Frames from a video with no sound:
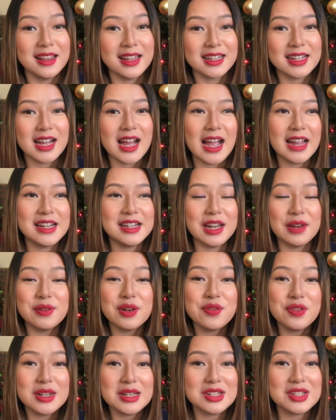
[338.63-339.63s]
Like I never
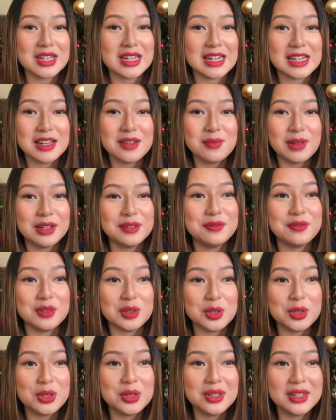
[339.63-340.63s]
finish any of my
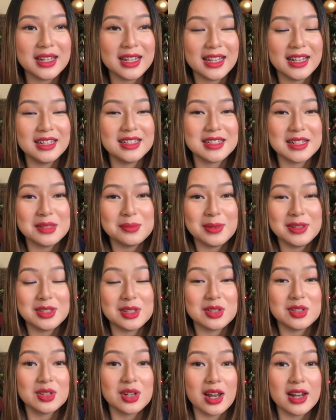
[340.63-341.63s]
food, and since my
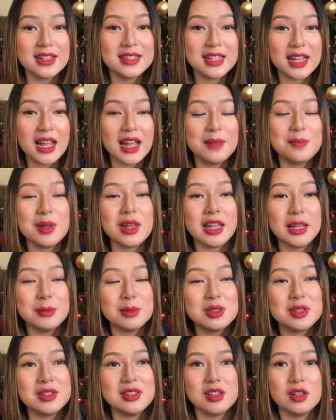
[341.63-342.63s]
sister got us that, I'm
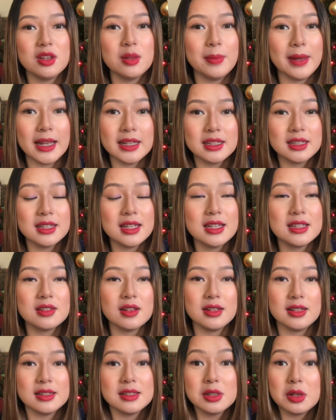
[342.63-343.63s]
able to seal the bag again so
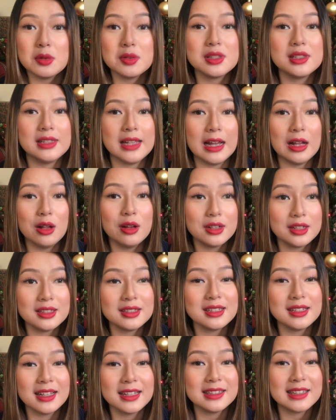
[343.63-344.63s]
it doesn't go stale or
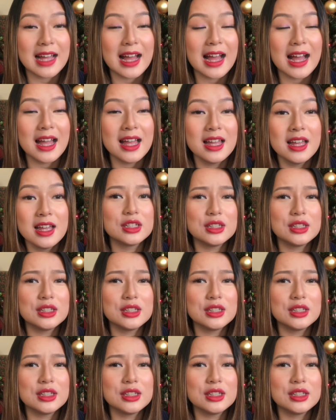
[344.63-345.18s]
anything like that.